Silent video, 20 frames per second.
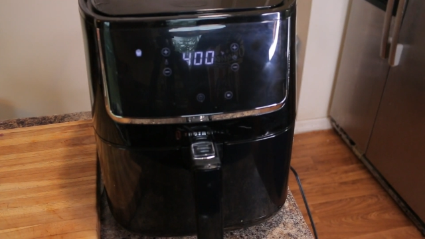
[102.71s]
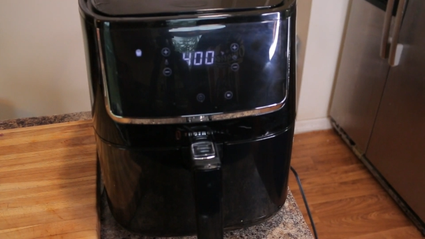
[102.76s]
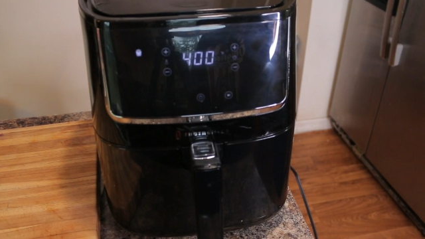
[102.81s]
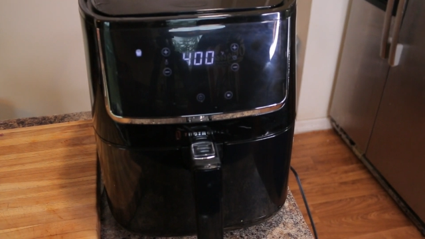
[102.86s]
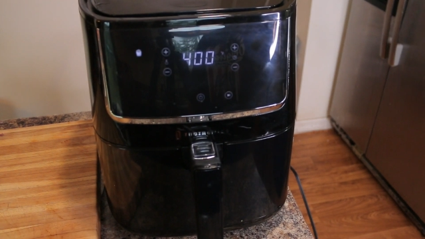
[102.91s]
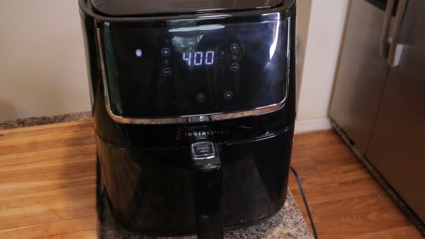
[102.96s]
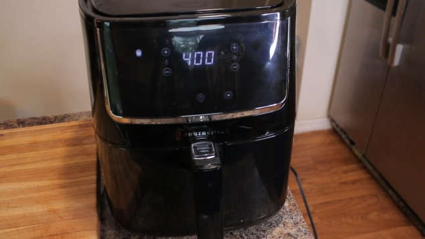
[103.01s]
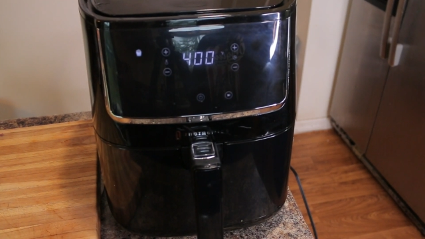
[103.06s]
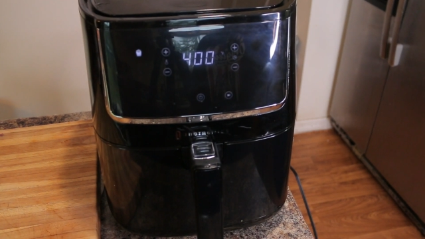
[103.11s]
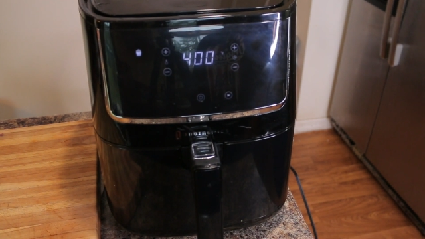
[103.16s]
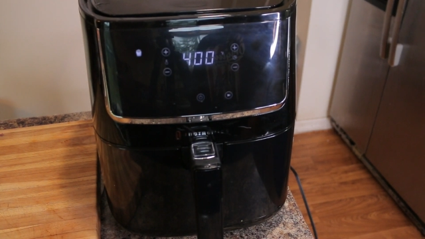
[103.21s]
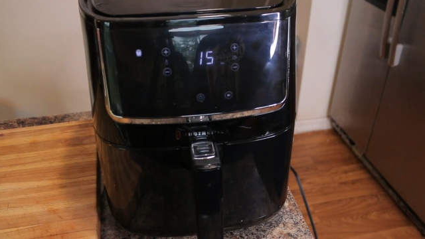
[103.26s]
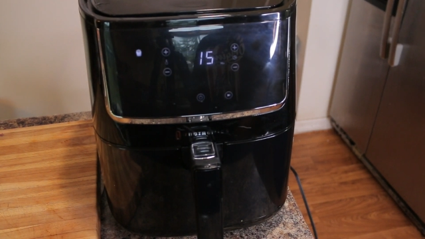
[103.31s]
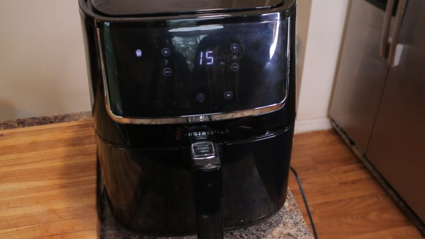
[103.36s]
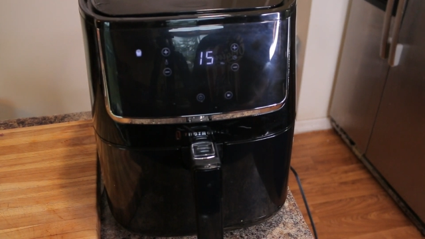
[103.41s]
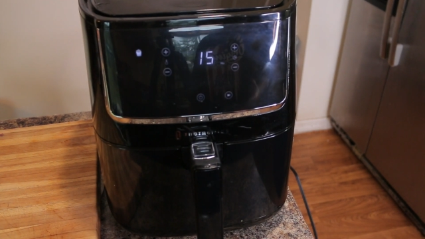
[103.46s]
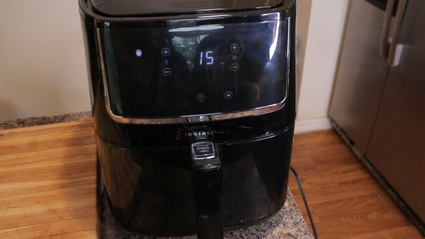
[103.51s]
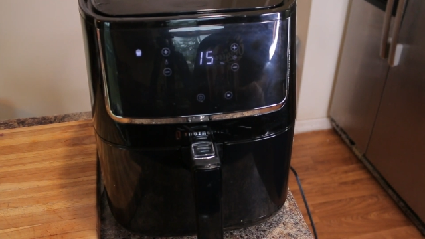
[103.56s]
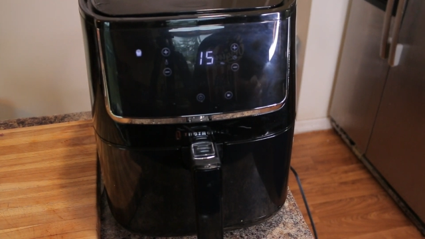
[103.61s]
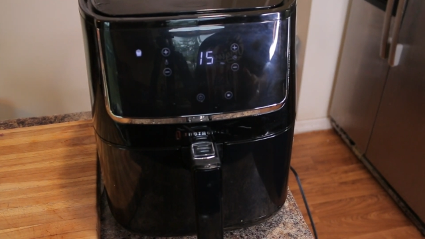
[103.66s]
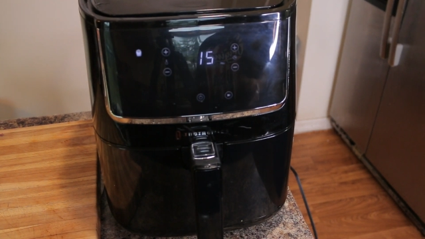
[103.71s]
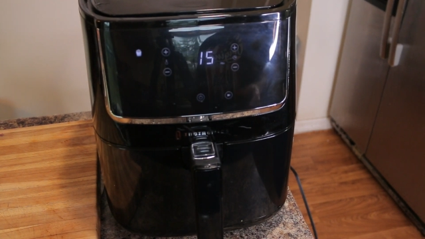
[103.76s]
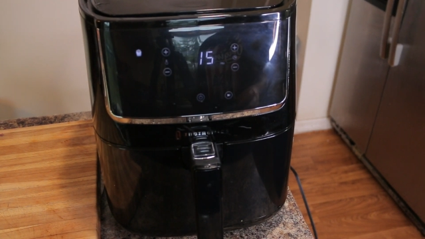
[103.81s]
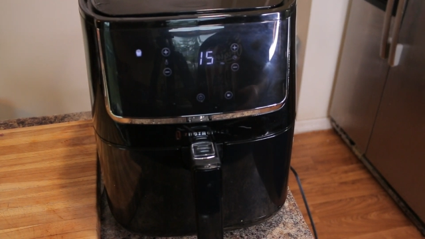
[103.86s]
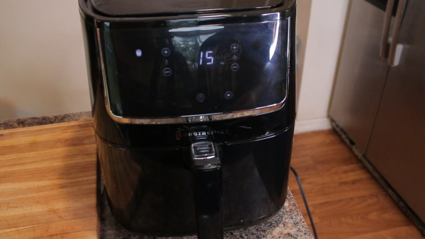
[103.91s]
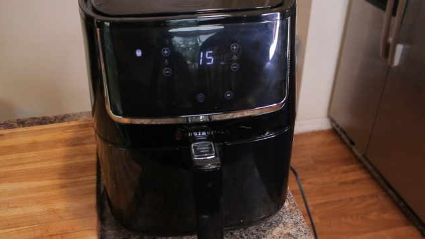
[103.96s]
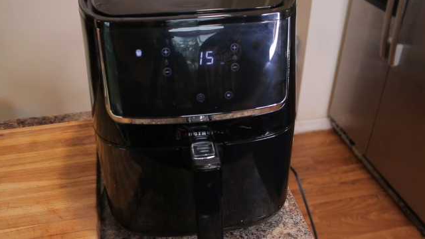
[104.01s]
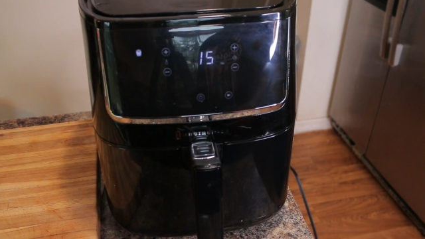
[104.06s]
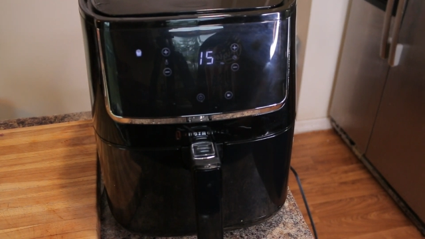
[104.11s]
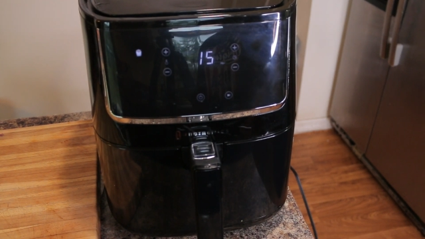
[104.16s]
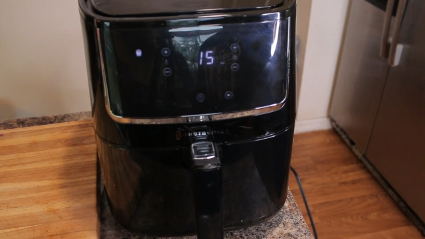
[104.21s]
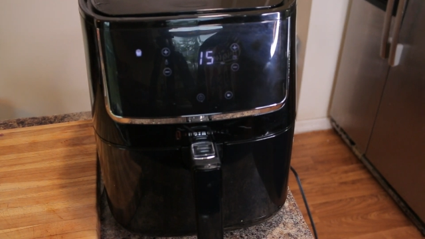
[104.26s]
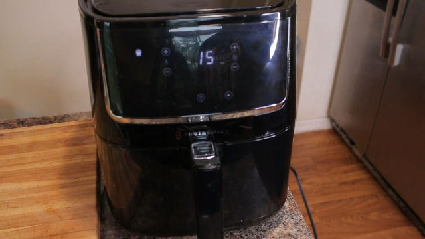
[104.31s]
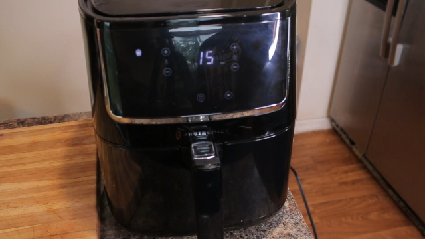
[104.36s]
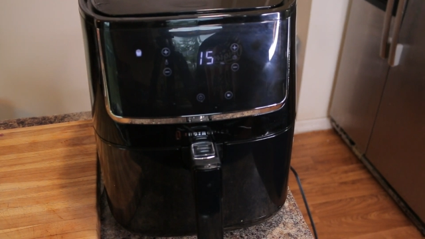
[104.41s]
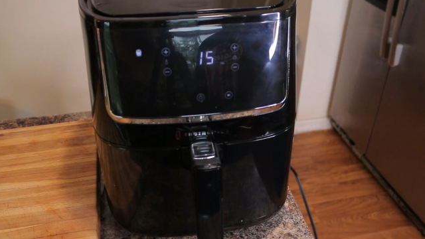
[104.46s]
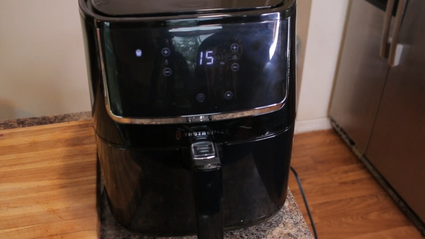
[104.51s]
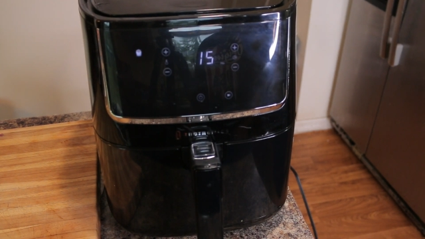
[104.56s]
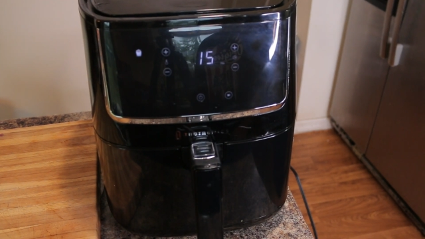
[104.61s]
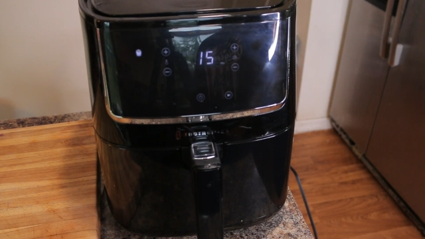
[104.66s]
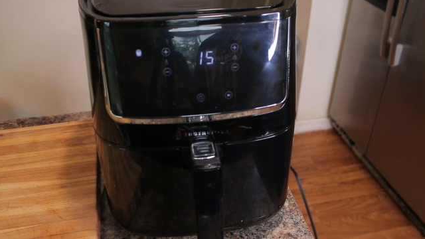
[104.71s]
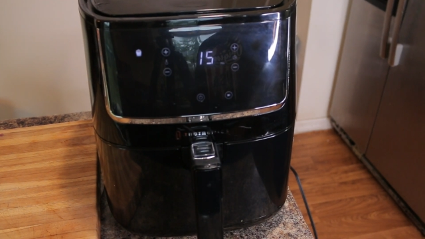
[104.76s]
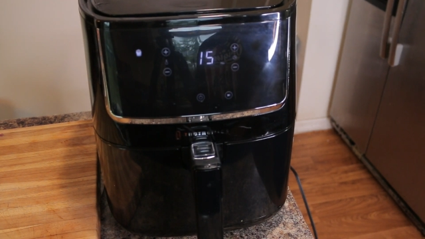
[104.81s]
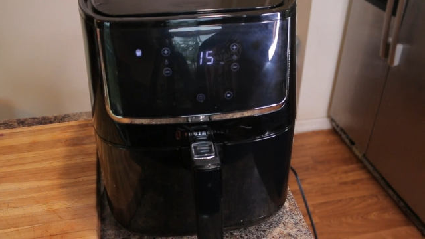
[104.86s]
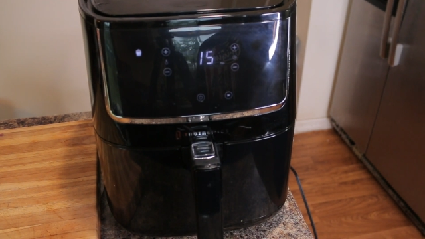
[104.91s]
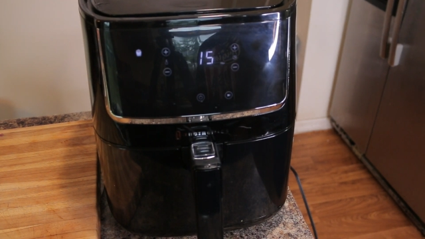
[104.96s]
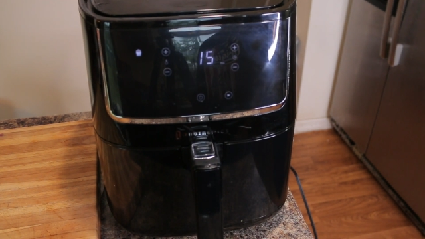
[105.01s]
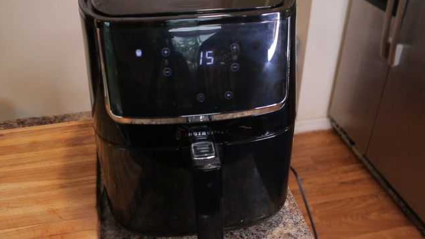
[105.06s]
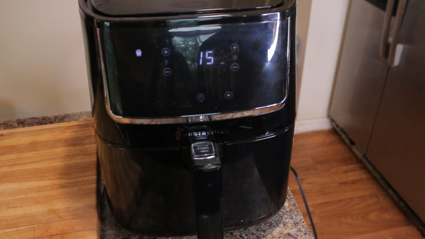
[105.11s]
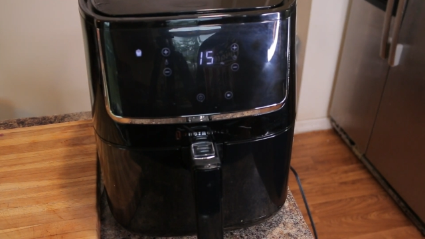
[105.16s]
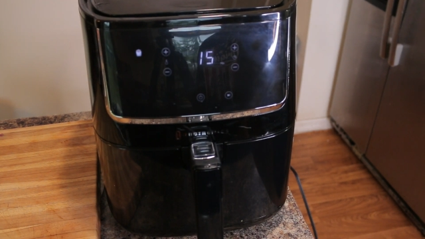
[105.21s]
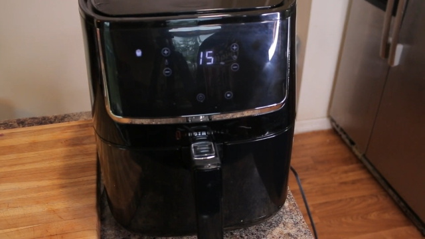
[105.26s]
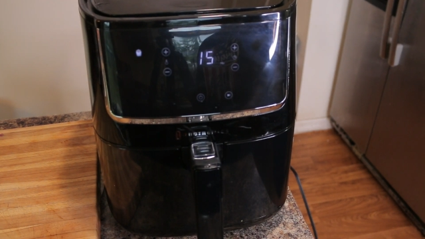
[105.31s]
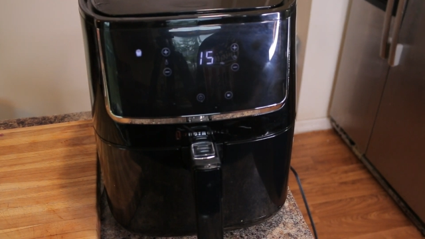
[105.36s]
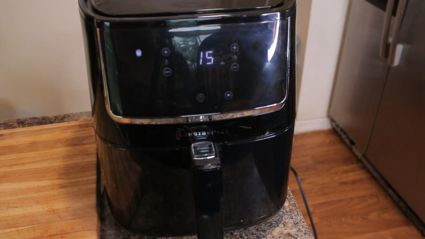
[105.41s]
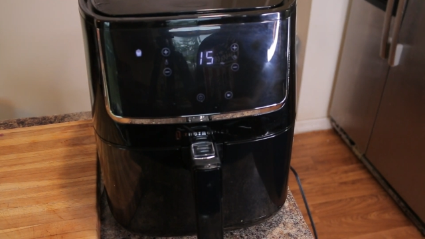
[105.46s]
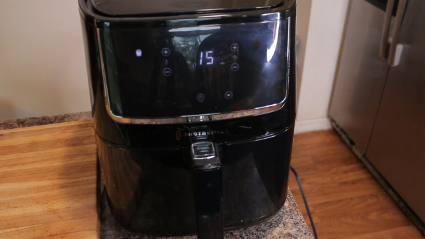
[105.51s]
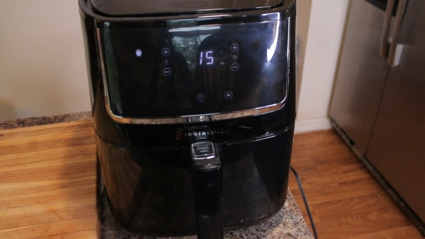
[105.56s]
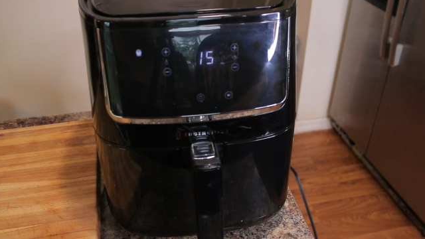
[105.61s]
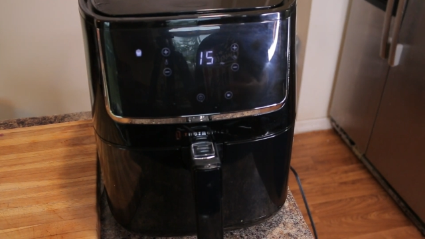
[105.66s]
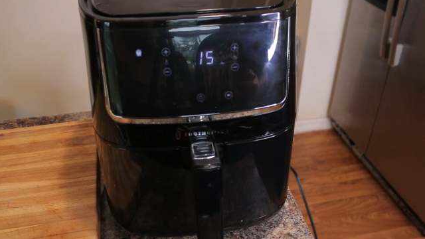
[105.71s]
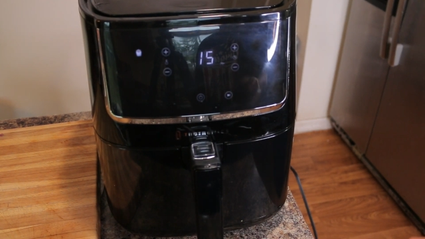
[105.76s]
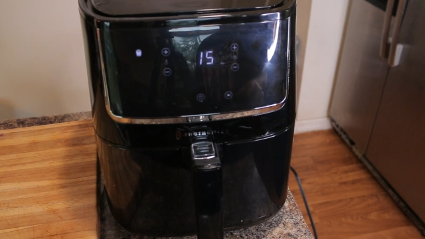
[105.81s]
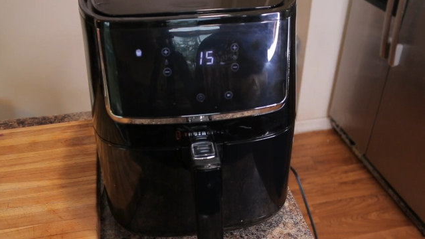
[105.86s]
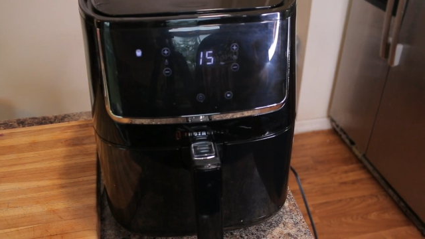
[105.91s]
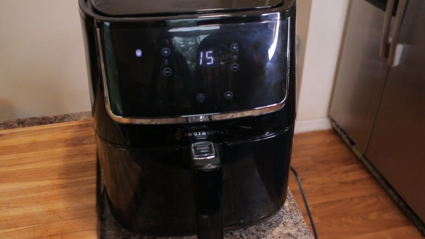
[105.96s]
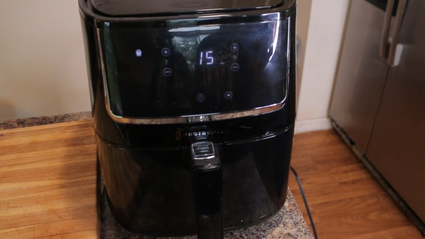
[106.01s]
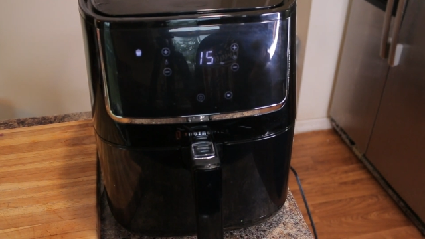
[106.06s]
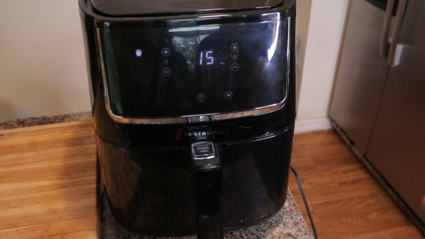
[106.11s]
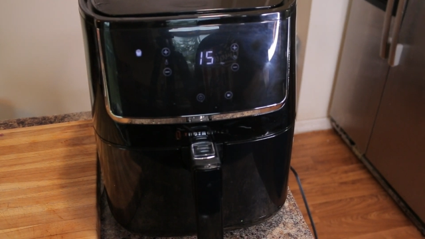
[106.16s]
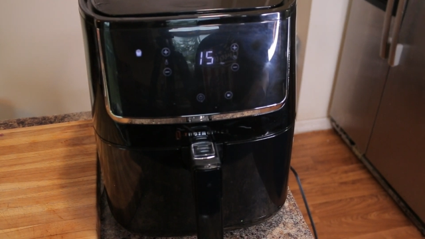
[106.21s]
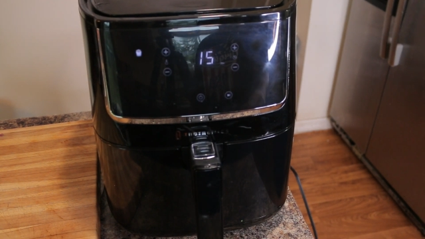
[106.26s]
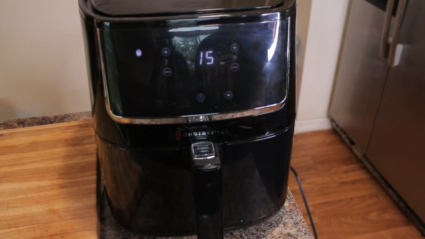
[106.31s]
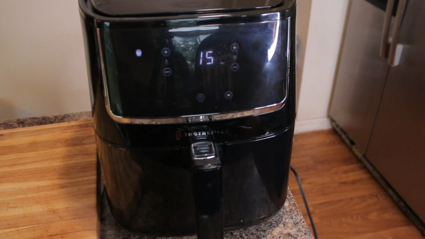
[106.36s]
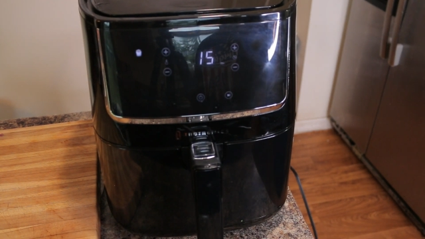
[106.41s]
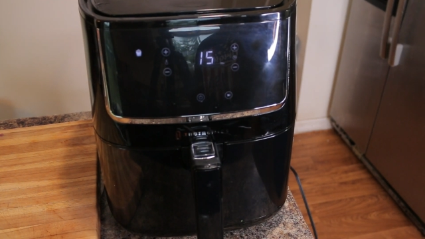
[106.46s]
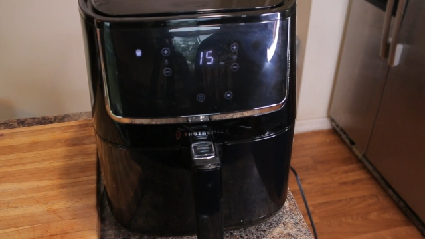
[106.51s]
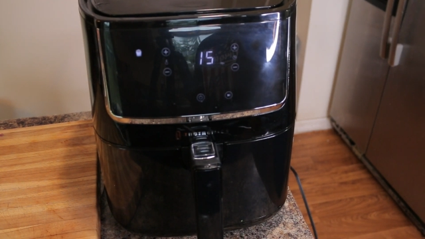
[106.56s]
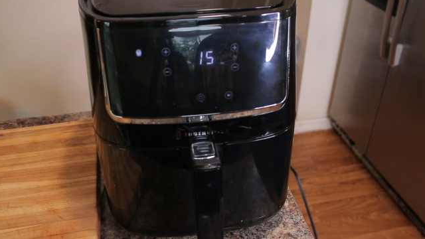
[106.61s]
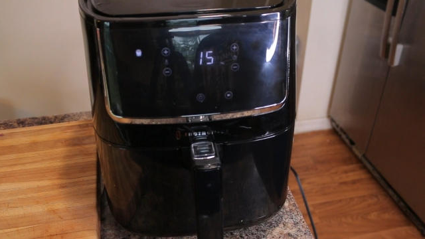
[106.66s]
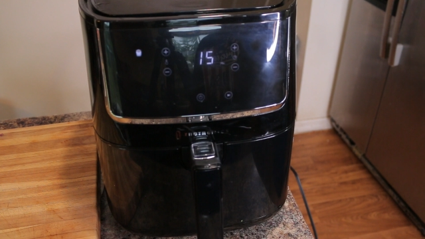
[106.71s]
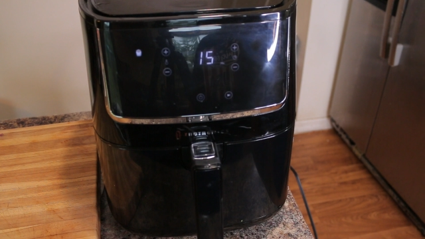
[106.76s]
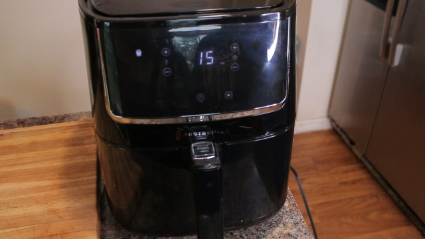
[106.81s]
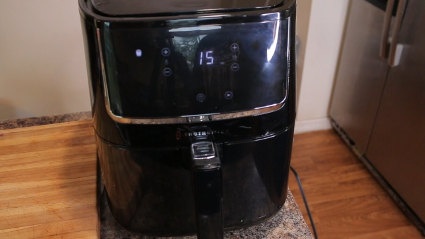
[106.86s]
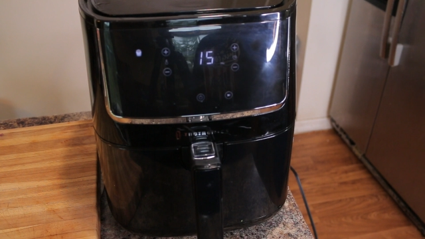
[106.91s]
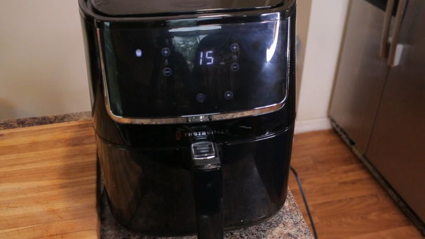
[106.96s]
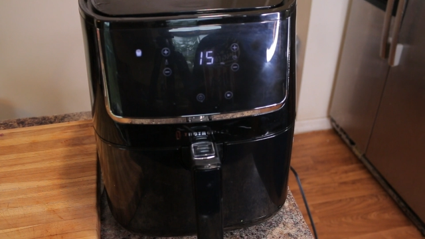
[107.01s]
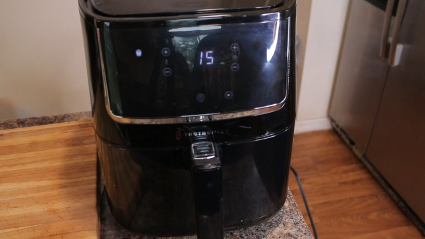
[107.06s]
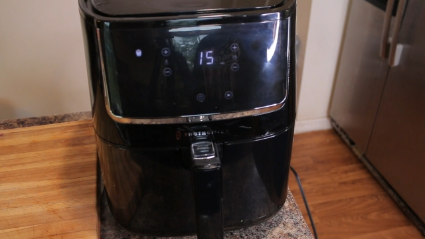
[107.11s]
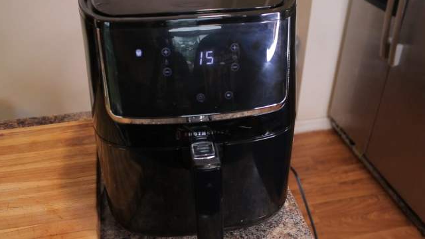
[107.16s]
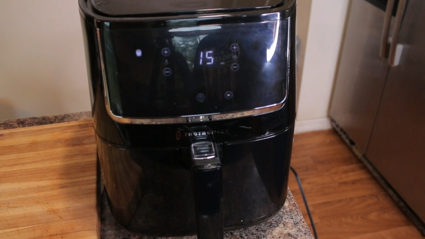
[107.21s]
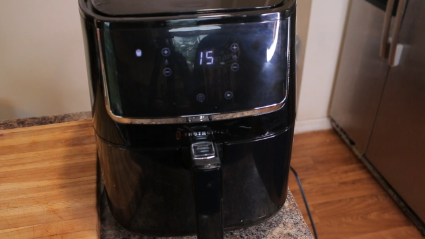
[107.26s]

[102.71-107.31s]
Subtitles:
[unreadable: no face in view]